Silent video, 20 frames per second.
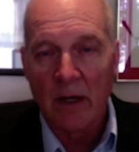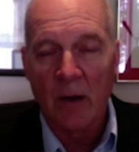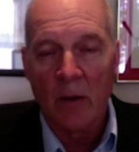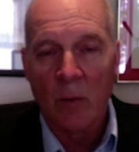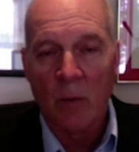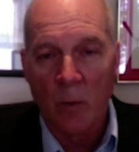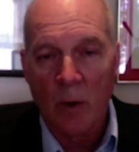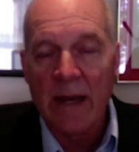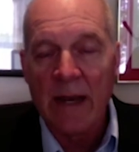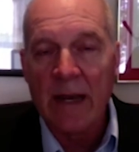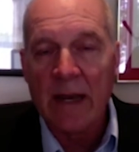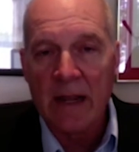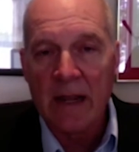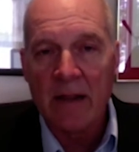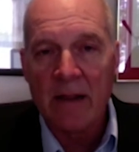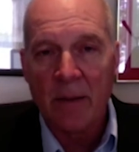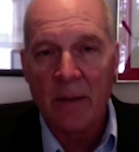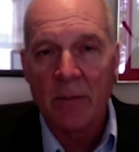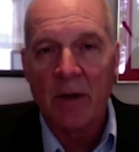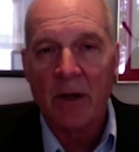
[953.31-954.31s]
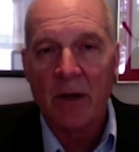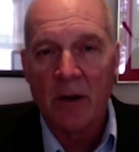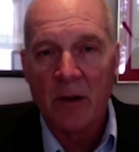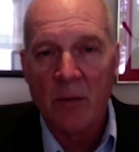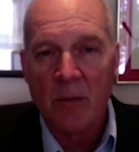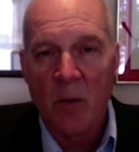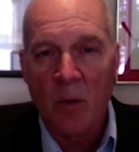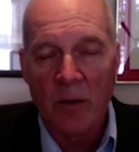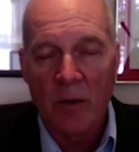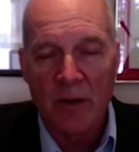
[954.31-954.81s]
We need them to do
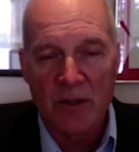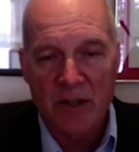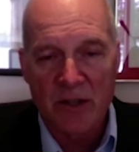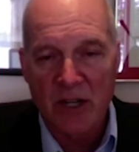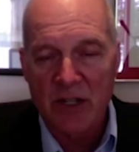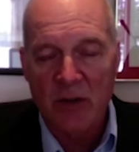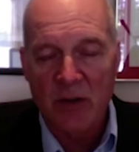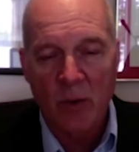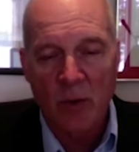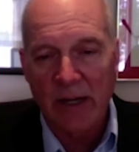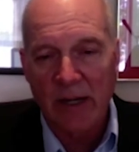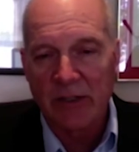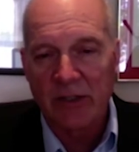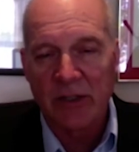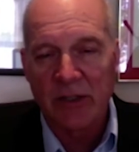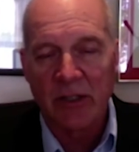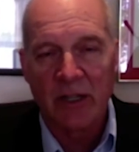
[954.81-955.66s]
more. The situation